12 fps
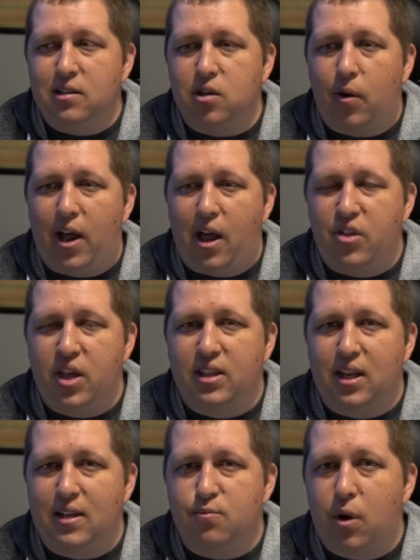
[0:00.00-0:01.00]
So I
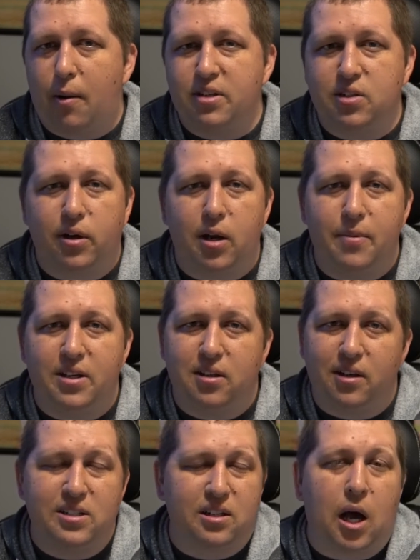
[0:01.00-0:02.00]
think that he's probably still going to miss
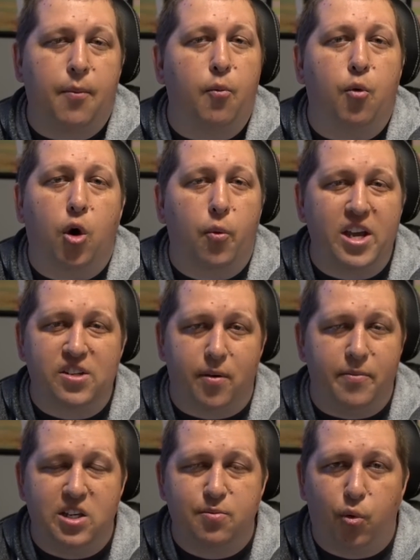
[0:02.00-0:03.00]
at least a couple more weeks
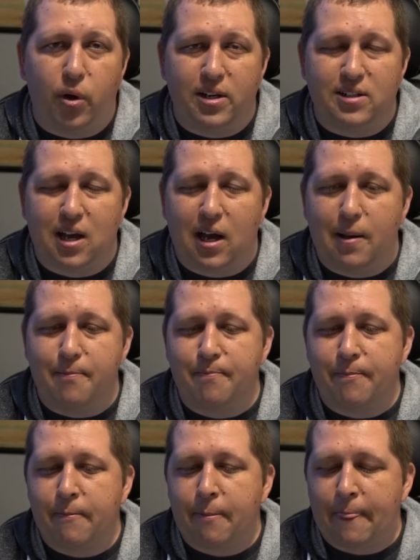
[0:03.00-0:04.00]
from this point in time.
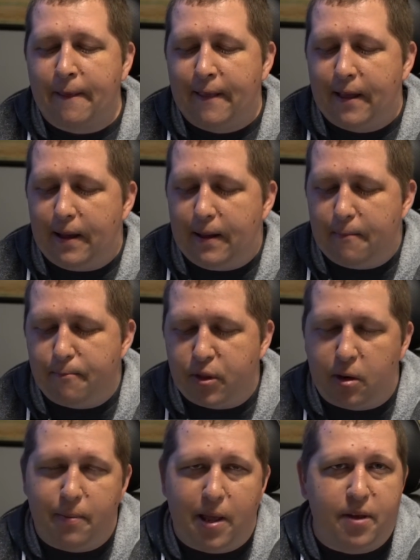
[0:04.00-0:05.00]

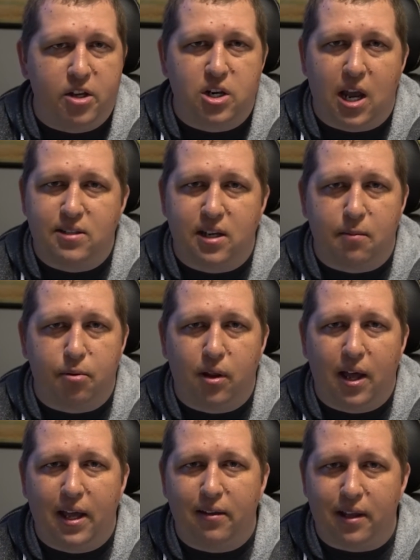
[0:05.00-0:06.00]
There may be a chance he could
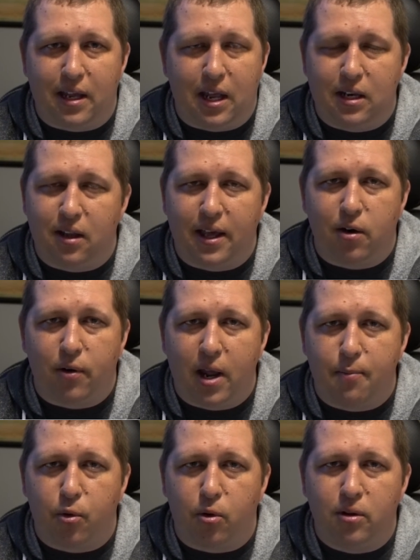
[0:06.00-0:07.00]
play in later
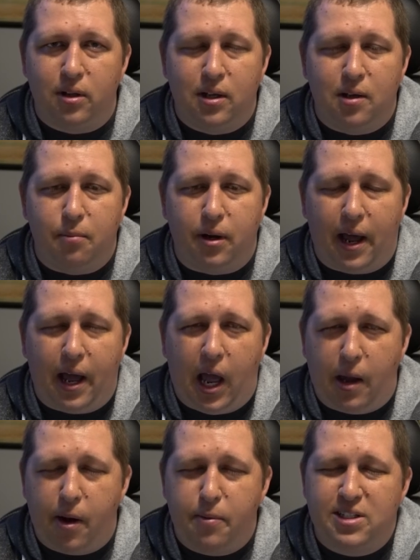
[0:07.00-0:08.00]
April, but
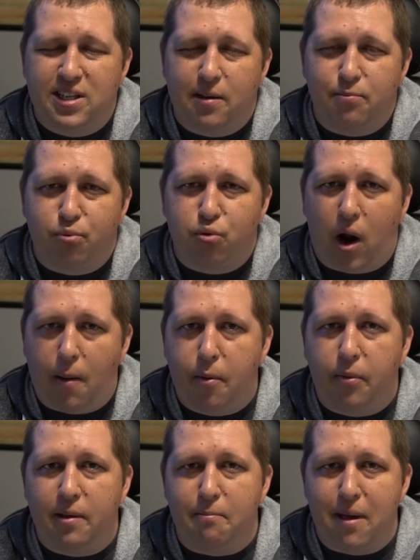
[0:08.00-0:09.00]
I would say
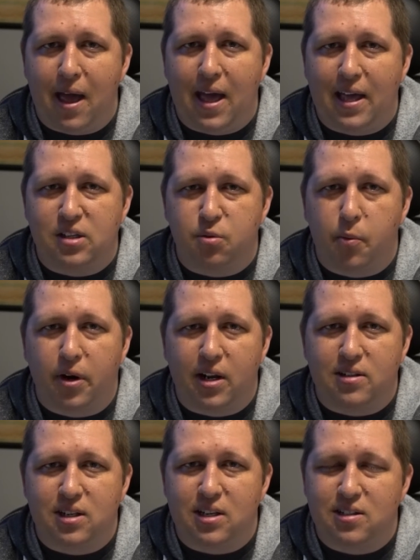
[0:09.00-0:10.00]
probably May is when we're
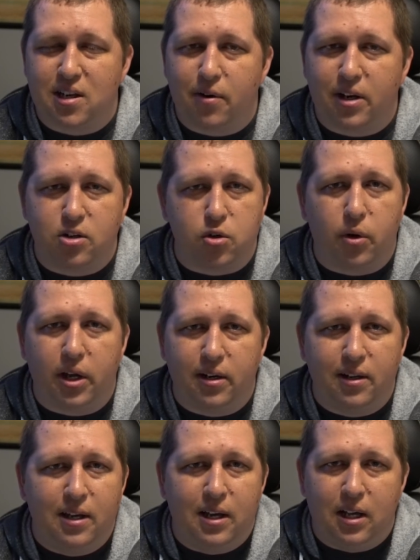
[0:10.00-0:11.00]
going to see Siri
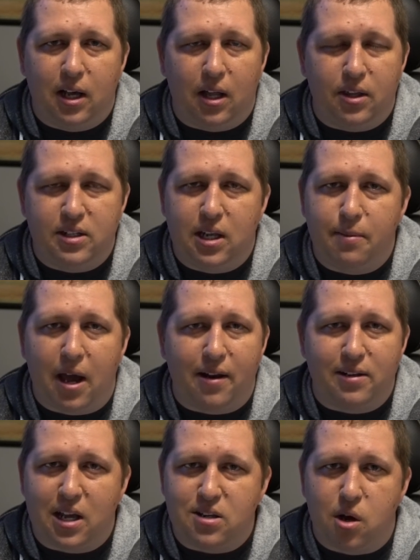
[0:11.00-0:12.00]
join the team
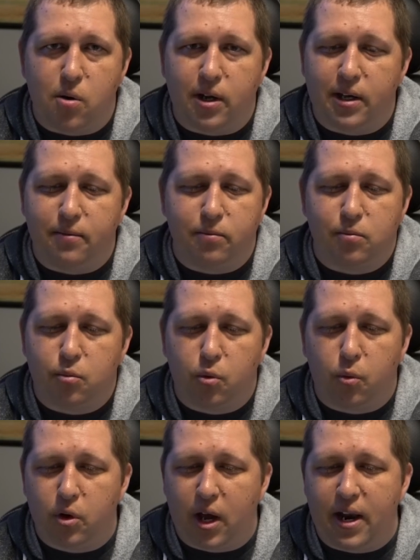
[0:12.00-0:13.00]
down in Daytona, and
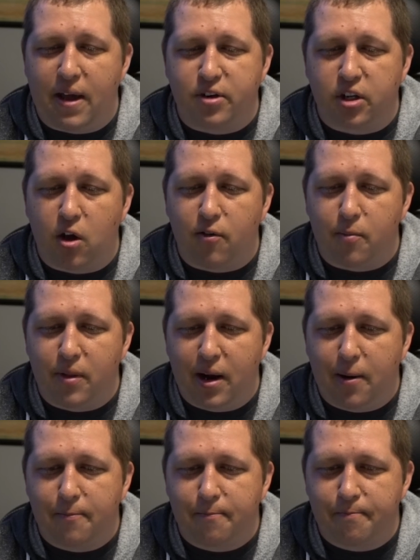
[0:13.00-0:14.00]
we'll kind of have to go from
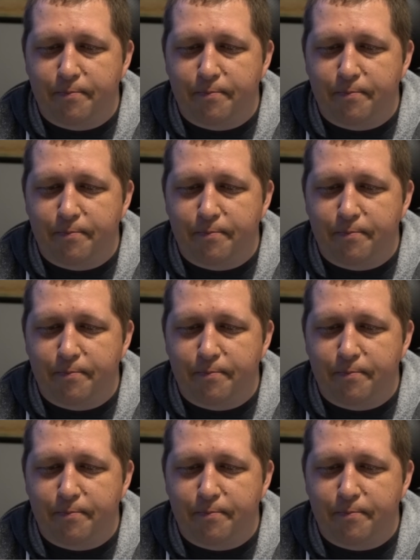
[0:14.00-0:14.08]
there.